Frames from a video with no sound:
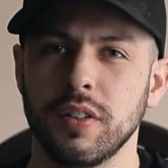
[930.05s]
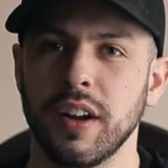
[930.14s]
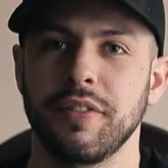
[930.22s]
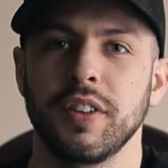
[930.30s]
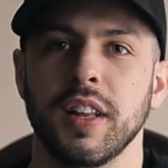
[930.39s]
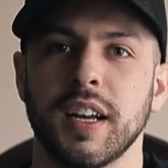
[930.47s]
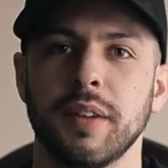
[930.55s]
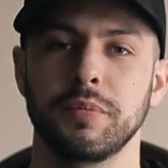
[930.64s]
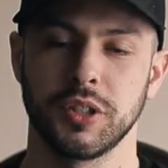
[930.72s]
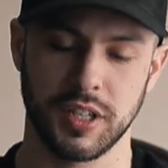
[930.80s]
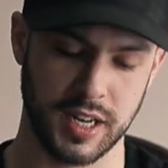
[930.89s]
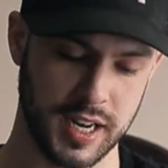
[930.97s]
Dude, I feel like
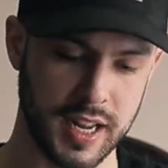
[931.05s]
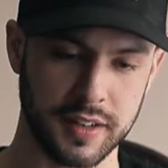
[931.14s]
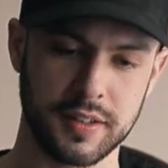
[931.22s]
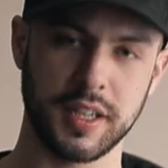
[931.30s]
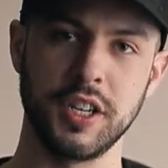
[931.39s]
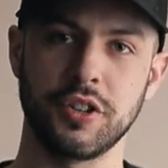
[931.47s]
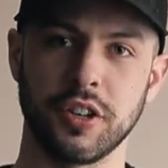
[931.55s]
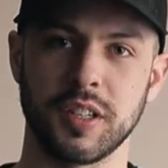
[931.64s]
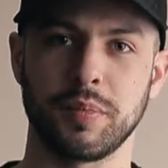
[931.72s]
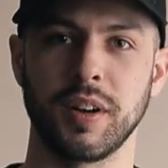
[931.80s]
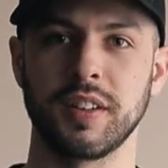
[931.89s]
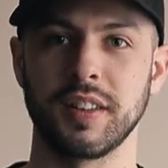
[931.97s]
I'm just gonna get
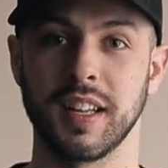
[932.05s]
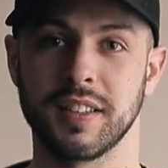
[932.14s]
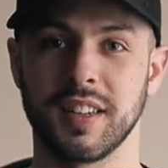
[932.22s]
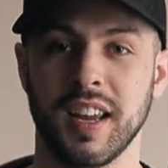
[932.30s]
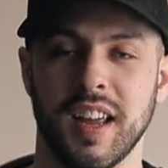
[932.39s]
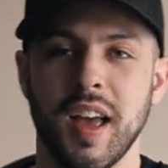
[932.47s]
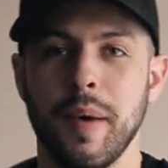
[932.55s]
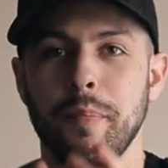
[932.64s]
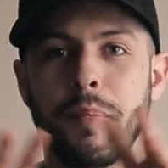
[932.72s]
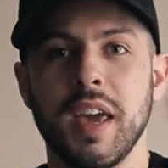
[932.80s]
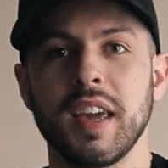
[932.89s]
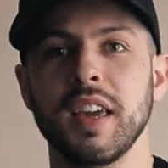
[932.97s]
t-shirts printed that say,
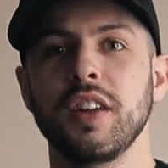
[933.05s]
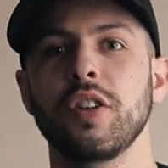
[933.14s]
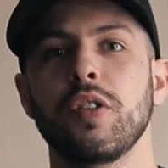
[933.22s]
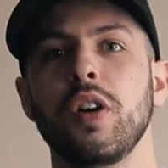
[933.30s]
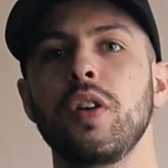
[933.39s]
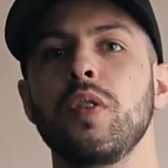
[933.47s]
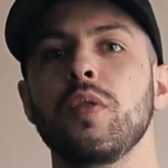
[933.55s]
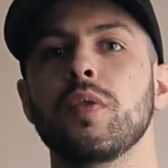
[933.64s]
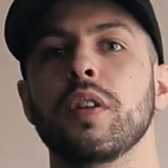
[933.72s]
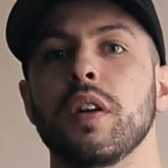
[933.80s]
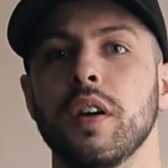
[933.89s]
make it your own.